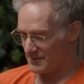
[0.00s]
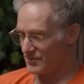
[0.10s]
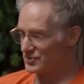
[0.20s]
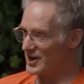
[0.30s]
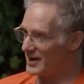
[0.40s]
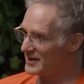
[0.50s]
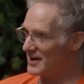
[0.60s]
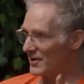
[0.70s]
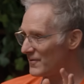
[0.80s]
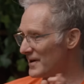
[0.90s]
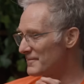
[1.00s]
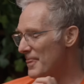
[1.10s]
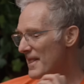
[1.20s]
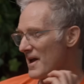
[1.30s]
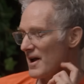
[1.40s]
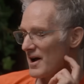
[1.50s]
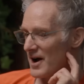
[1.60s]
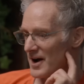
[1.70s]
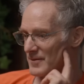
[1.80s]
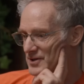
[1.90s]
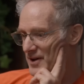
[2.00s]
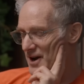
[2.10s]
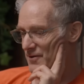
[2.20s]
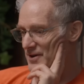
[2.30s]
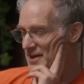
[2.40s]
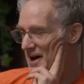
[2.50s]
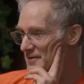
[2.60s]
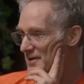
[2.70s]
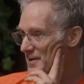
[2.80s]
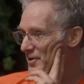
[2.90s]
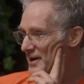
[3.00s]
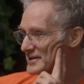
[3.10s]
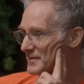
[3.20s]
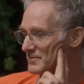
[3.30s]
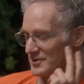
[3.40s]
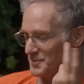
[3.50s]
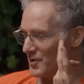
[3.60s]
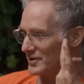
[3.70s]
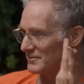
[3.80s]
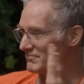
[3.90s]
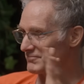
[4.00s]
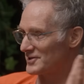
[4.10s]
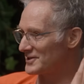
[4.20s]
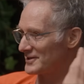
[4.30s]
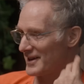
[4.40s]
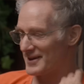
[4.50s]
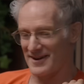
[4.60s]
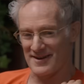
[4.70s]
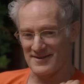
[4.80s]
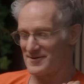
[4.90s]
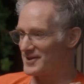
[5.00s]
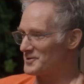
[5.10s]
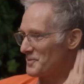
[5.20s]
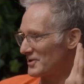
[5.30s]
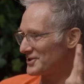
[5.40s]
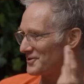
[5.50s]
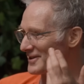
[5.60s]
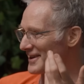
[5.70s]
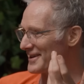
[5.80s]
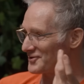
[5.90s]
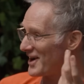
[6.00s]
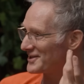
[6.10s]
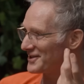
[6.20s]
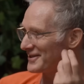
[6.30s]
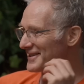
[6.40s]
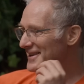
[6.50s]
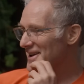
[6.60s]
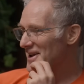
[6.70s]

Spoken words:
in a mujahid outfit. So I got rid of that. I put on some sports suit, like a tracksuit.